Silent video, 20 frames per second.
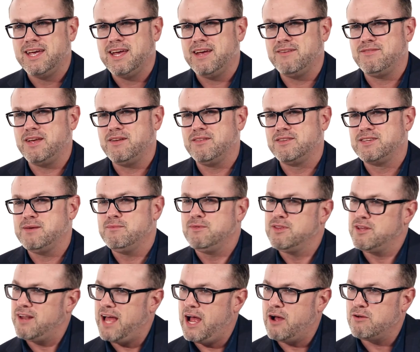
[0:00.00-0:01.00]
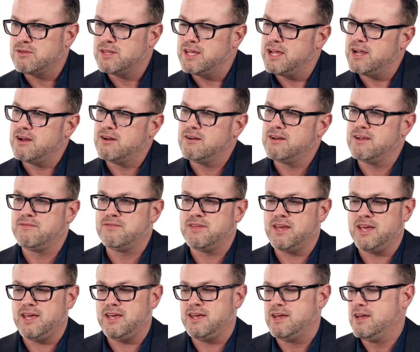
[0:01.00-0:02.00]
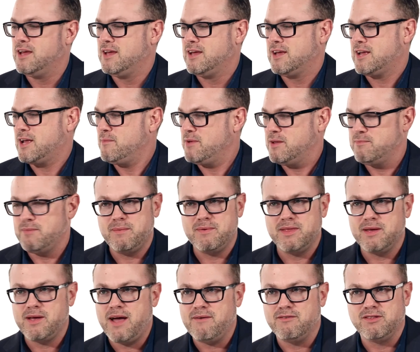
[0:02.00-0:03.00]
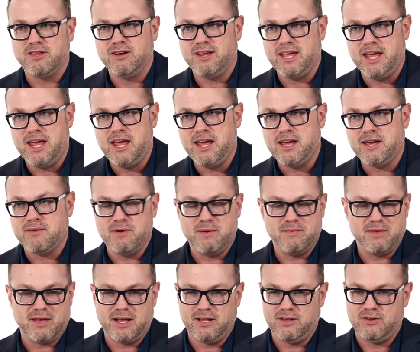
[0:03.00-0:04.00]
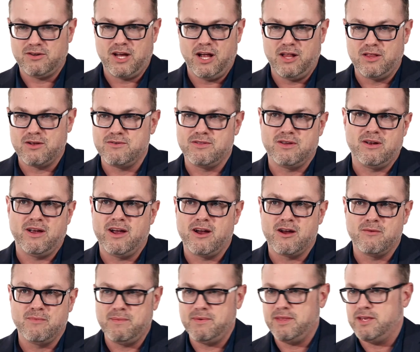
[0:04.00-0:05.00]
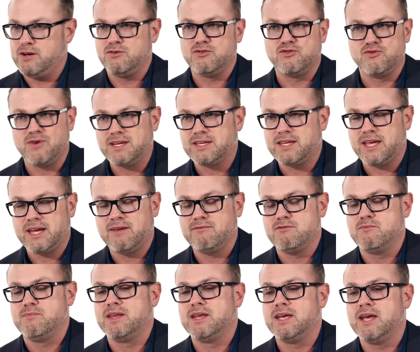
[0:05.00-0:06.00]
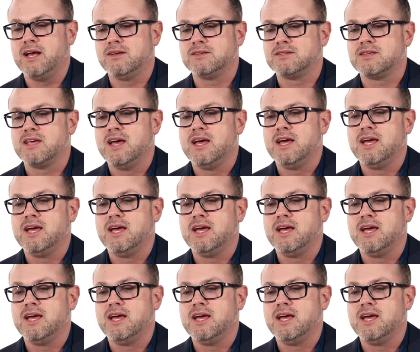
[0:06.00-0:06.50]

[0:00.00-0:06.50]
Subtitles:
if they seem a little out there, if they come in, maybe they have a little ink, maybe they got a little color in their hair, maybe they don't dress like everybody else.